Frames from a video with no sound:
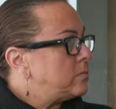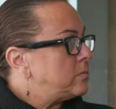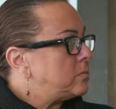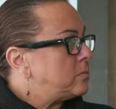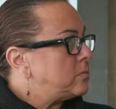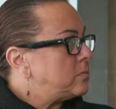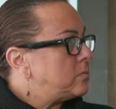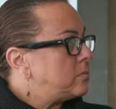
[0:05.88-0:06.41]

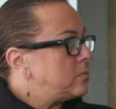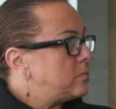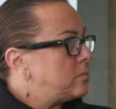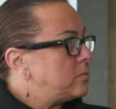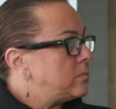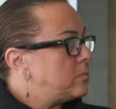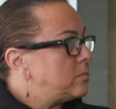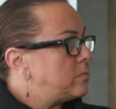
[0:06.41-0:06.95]

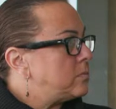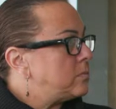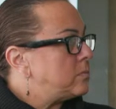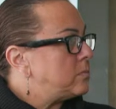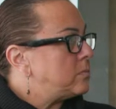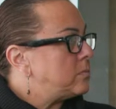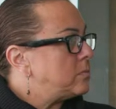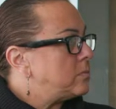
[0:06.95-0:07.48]

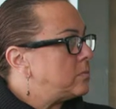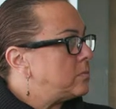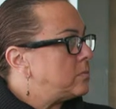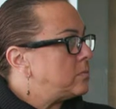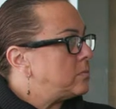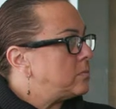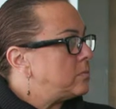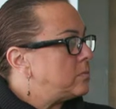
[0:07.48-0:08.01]

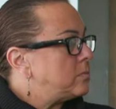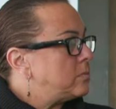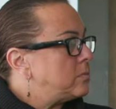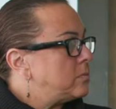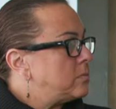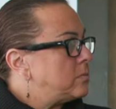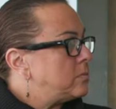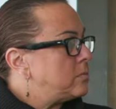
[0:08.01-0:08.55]

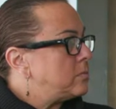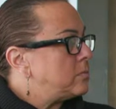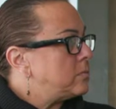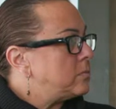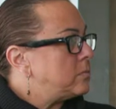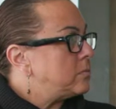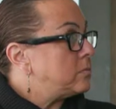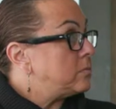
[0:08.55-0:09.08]
(silent)